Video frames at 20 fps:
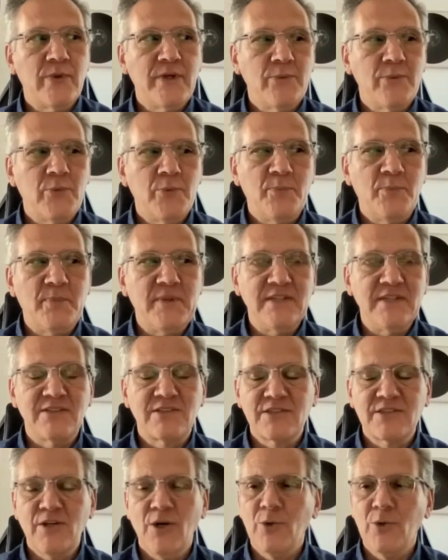it would be a
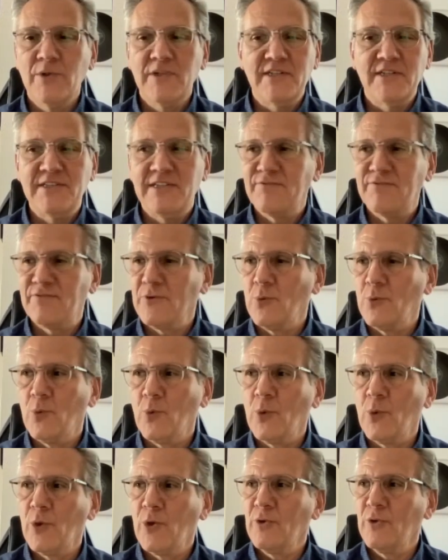totally different
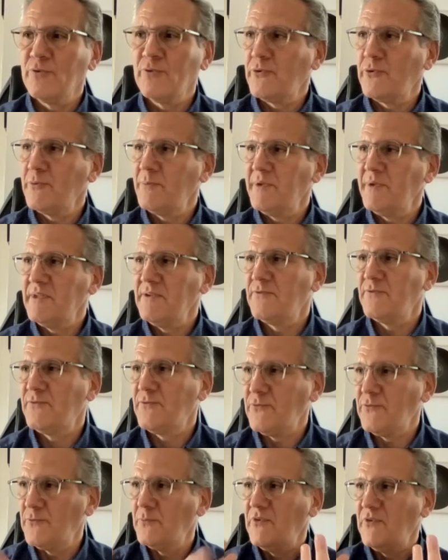world for
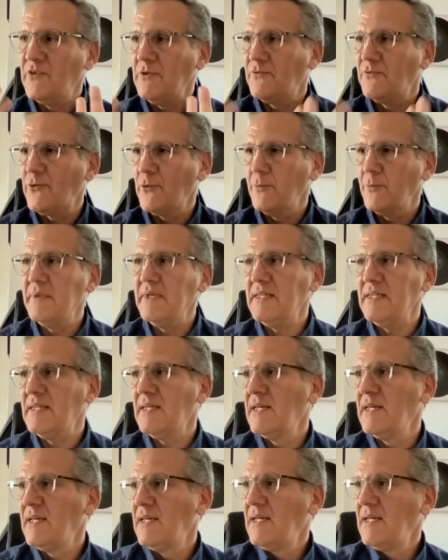me.